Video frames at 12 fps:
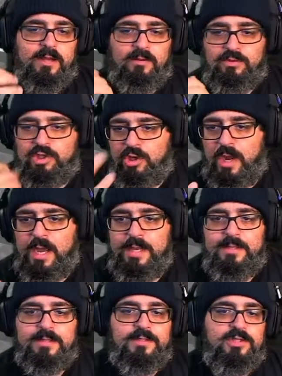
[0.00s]
I'll try
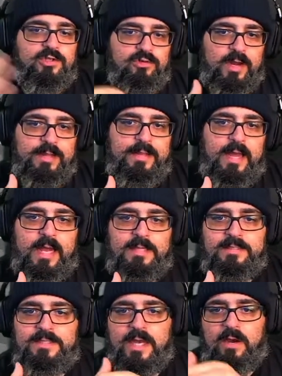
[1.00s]
this, try
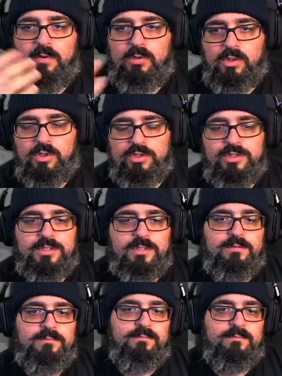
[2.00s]
that, see how it looks,